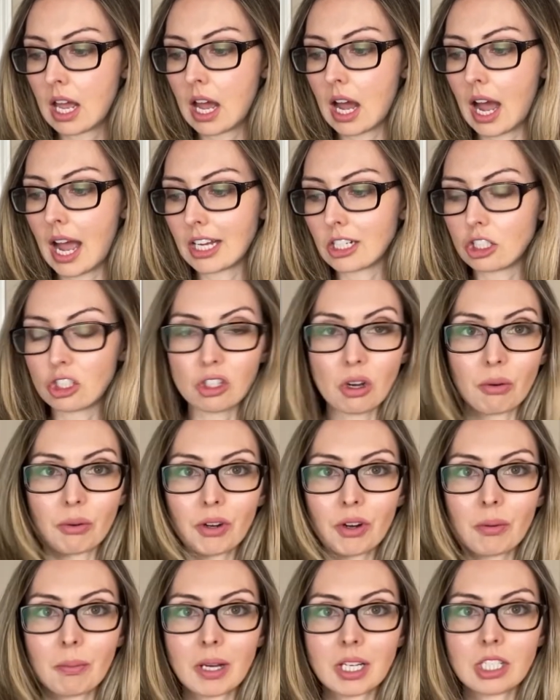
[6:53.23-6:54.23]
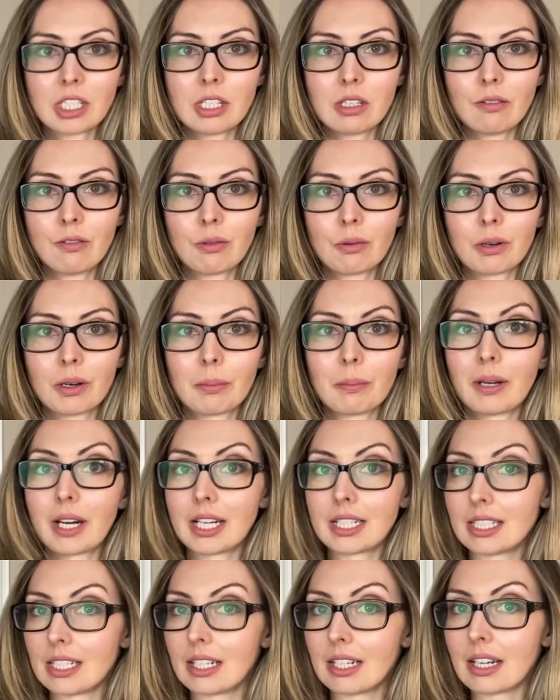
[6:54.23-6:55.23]
I don't know my T4, but I
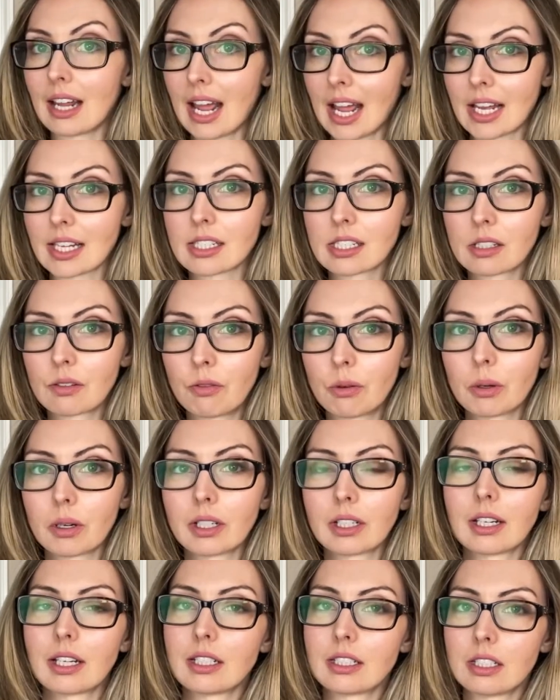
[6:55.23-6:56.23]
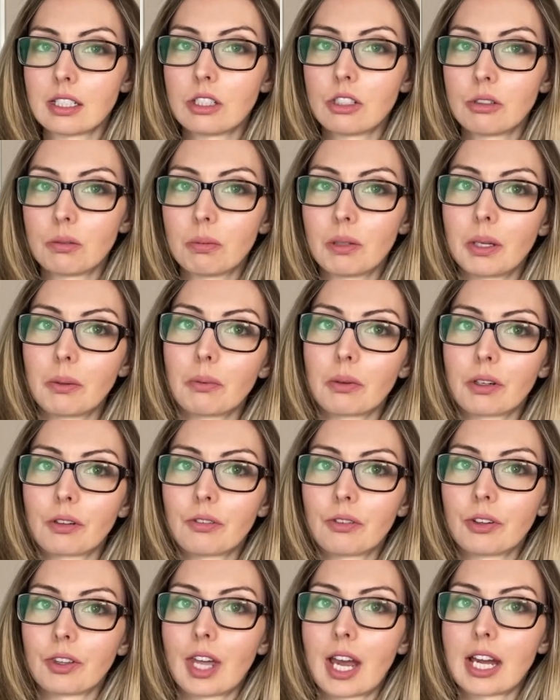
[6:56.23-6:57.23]
did ask for it, and I did do blood work
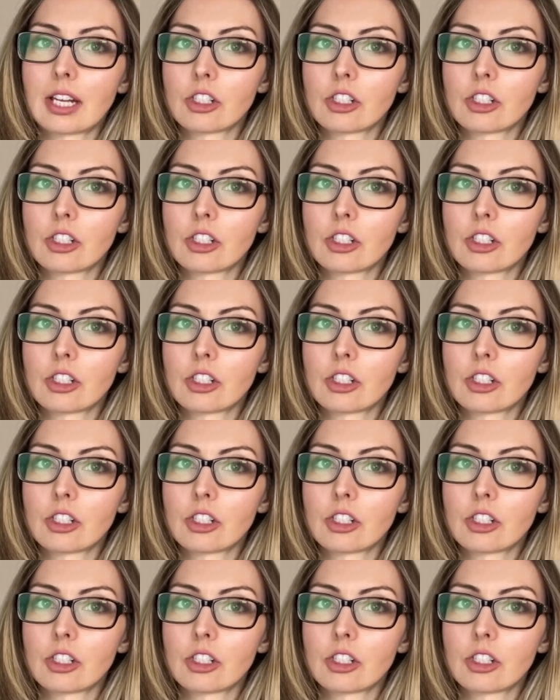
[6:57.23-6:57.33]
for that.